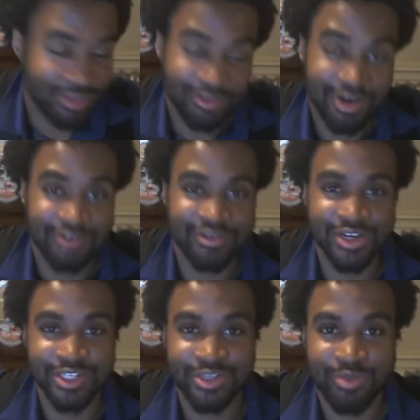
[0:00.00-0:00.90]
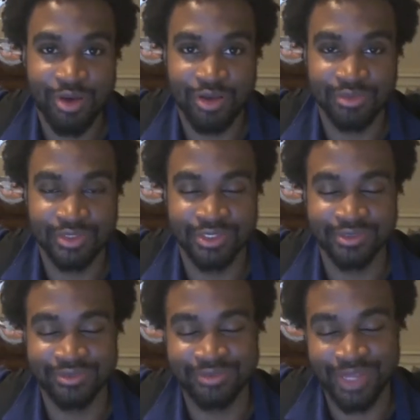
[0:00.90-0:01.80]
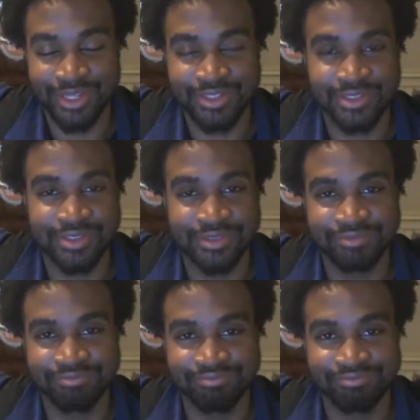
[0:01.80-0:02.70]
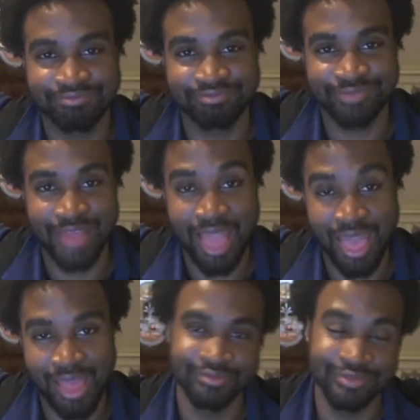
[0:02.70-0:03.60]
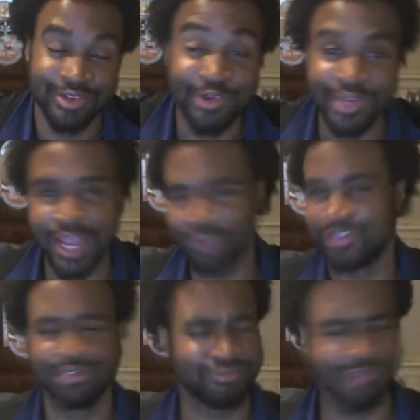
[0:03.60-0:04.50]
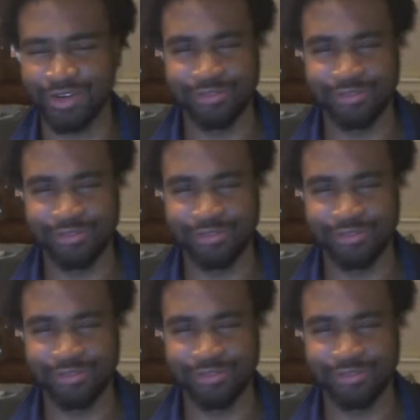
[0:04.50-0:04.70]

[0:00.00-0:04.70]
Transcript: throw out Rishi bombs, and that's bad. In real life, it's fucking